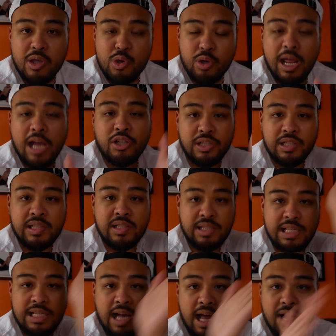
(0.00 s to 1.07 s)
You can actually
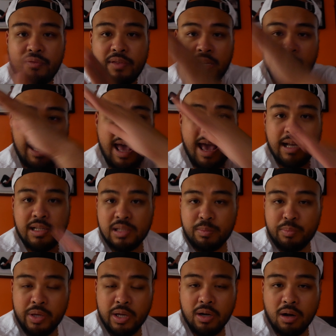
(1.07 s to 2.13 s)
see kind of like an X
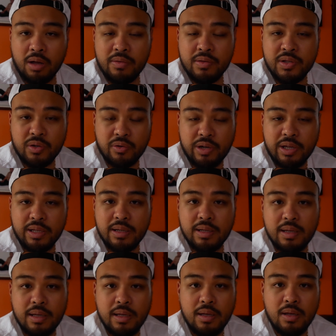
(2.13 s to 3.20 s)
appear on the screen
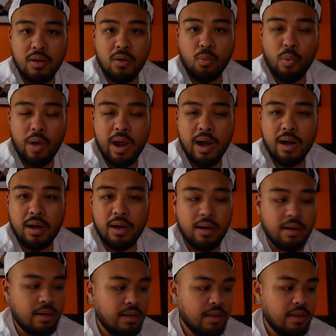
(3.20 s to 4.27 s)

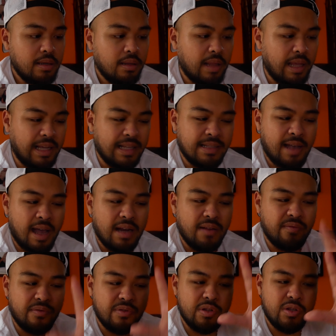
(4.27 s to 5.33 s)
where like it's kind
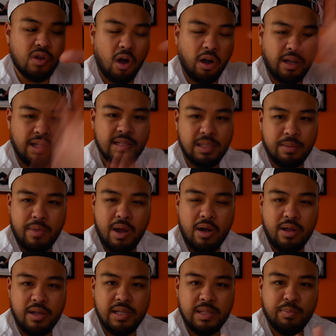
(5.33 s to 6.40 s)
of dark in some
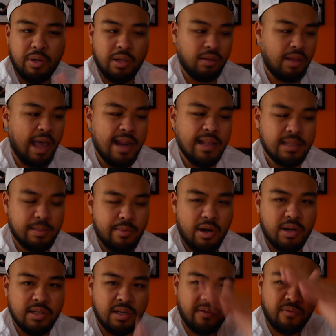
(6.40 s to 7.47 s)
areas but light in some
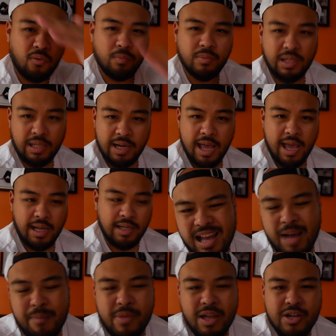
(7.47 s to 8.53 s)
areas, and it forms like an X.
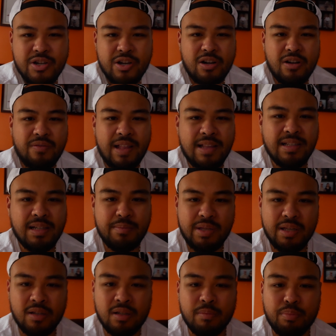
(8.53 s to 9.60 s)
I'm not sure if that's going to be
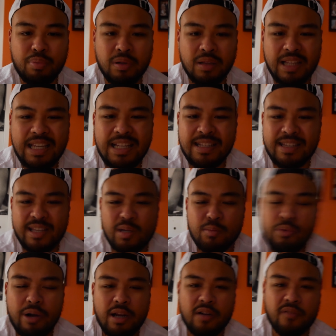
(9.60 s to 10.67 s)
a complete deal
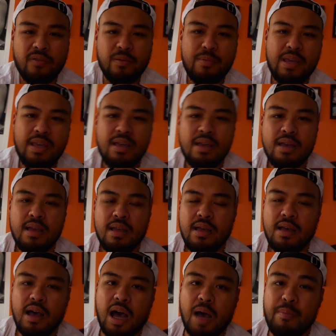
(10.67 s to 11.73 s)
breaker for me.
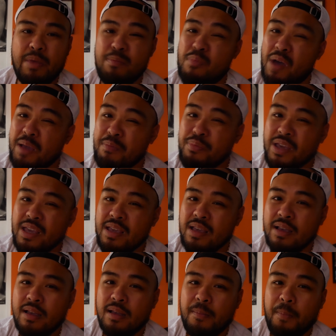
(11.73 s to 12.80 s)
It might be.
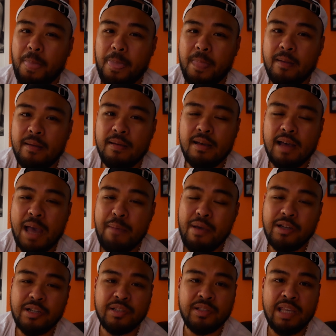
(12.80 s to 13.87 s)
I
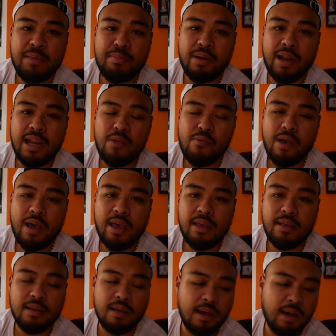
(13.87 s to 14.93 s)
might just keep it anyway.